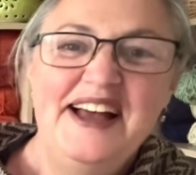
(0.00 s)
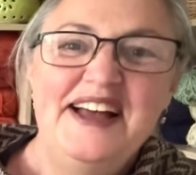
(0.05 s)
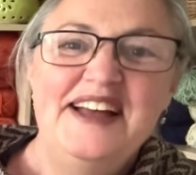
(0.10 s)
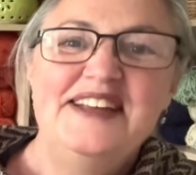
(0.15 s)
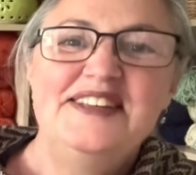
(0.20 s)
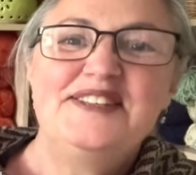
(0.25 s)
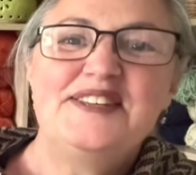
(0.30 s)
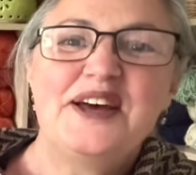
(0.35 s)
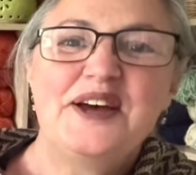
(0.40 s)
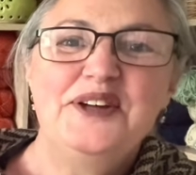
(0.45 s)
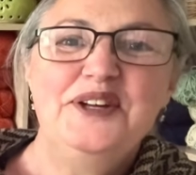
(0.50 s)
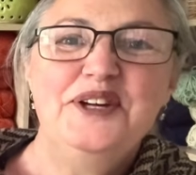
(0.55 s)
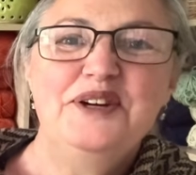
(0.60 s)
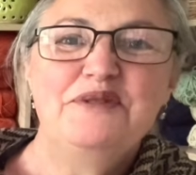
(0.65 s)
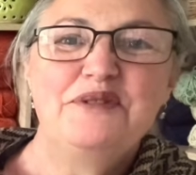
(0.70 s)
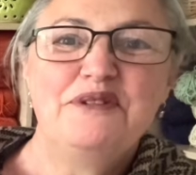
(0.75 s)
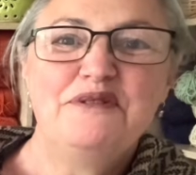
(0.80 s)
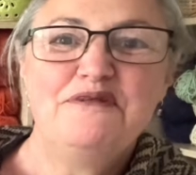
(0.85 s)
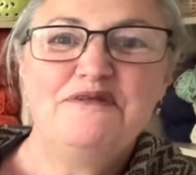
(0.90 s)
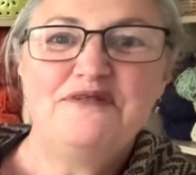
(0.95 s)
So
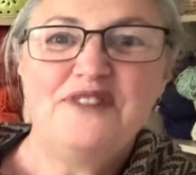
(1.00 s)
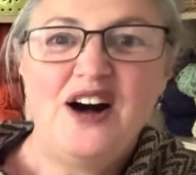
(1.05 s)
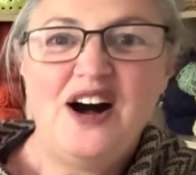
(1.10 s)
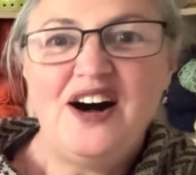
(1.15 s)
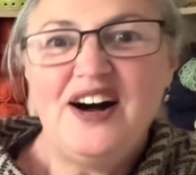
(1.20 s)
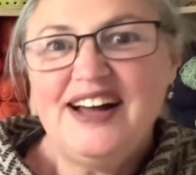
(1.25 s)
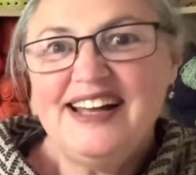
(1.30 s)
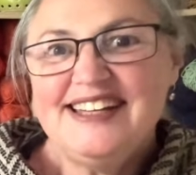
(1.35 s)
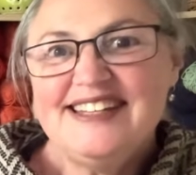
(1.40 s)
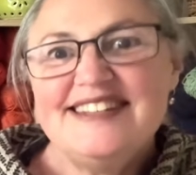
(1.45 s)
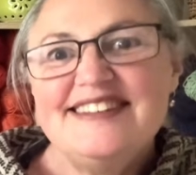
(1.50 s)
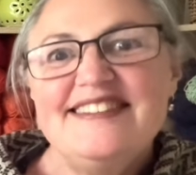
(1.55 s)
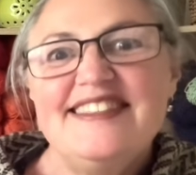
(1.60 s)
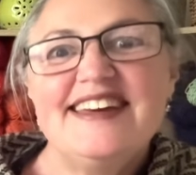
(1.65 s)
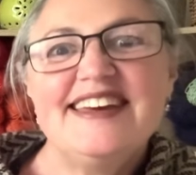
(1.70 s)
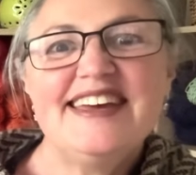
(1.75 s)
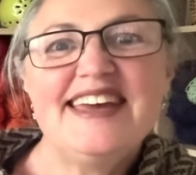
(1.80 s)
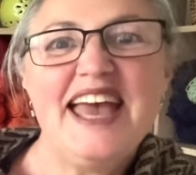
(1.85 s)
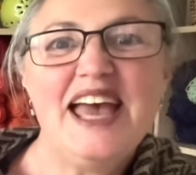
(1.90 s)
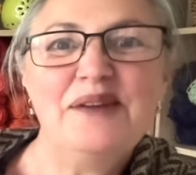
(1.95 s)
you will find
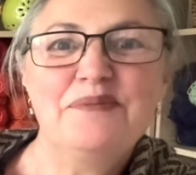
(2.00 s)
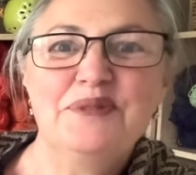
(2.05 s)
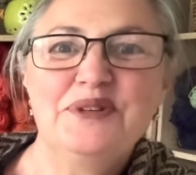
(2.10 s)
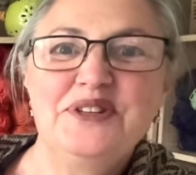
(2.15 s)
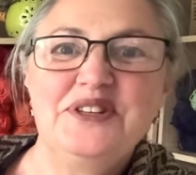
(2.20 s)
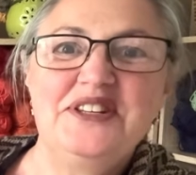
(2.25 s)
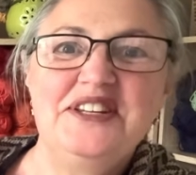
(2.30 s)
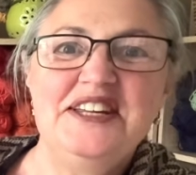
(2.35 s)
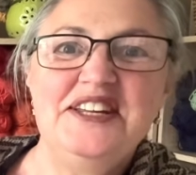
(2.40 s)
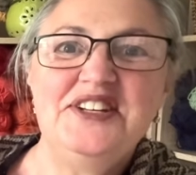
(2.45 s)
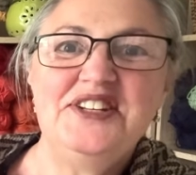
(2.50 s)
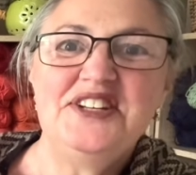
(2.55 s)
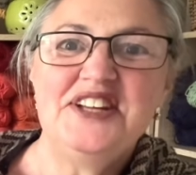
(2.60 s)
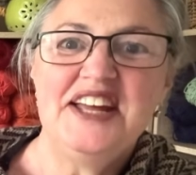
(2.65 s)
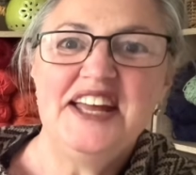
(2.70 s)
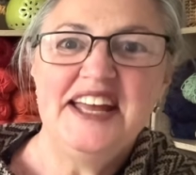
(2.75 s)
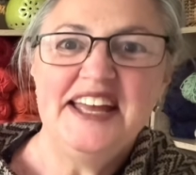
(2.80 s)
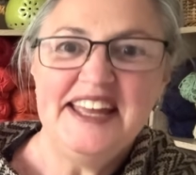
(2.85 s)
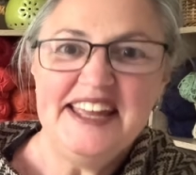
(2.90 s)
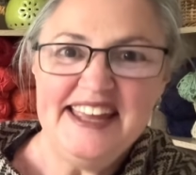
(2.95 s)
the camel stitch
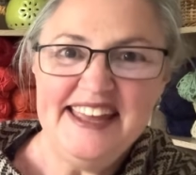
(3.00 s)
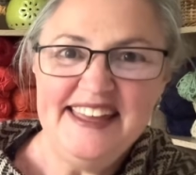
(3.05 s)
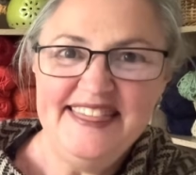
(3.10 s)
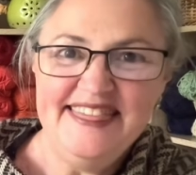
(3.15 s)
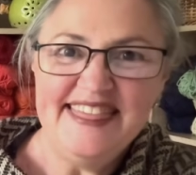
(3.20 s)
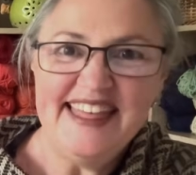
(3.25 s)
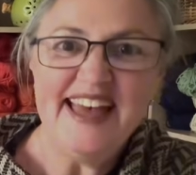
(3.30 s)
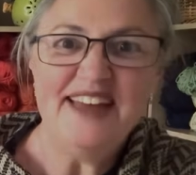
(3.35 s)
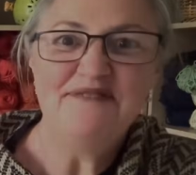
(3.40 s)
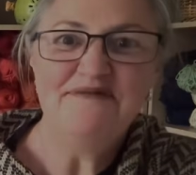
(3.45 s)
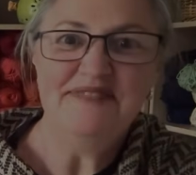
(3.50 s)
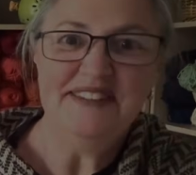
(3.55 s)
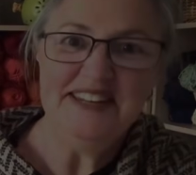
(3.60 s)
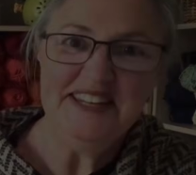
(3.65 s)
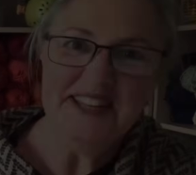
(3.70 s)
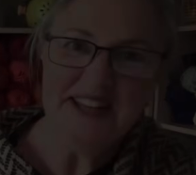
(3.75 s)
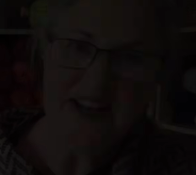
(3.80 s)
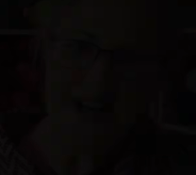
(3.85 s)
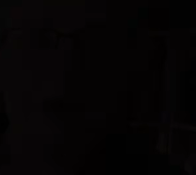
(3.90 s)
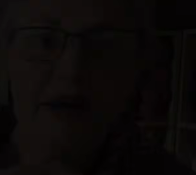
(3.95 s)
in that
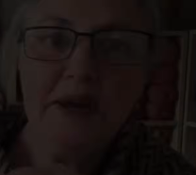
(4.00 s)
video.